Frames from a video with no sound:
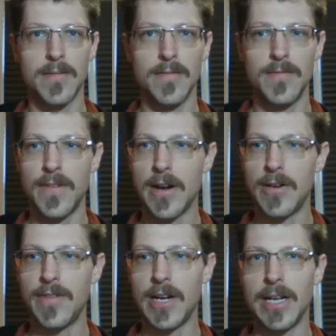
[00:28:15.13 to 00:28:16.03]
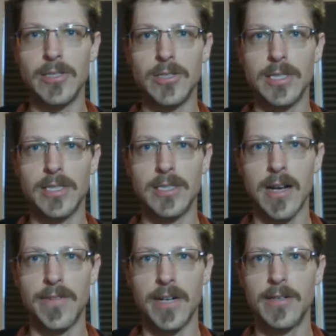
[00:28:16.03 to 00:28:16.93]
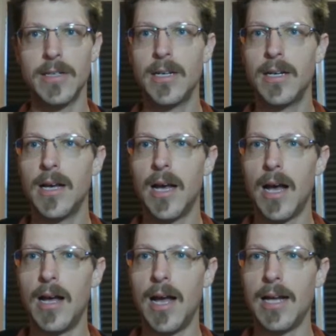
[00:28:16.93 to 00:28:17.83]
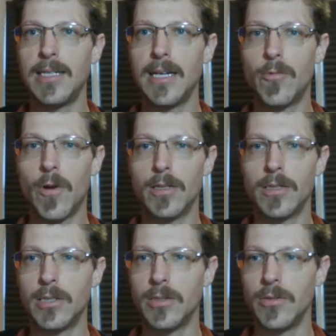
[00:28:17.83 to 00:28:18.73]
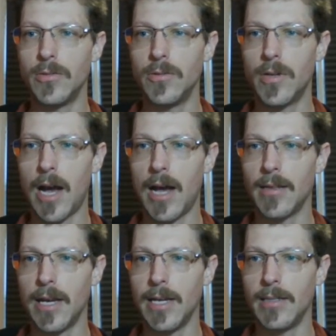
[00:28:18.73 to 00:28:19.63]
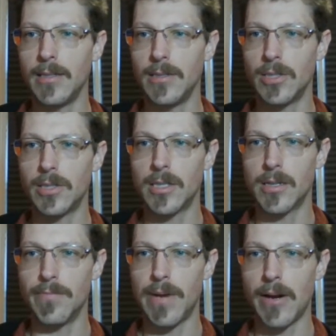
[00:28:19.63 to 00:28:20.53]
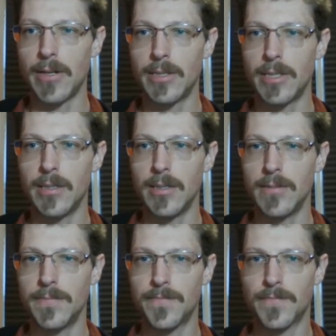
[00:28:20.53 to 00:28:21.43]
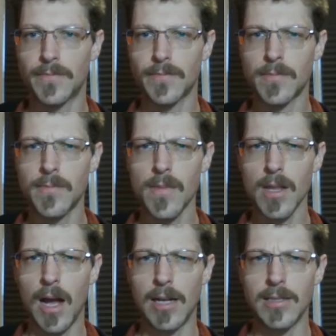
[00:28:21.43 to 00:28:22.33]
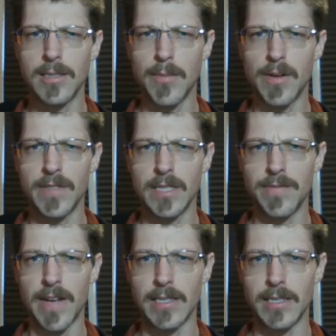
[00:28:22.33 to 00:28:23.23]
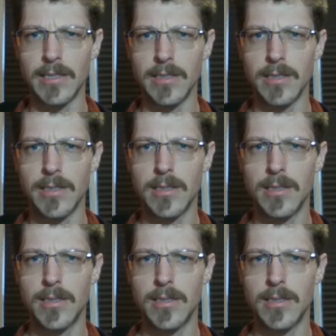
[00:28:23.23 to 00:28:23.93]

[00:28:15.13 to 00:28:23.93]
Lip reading: Very, very interesting stuff here. I did want to highlight just the comparison on some of these vases.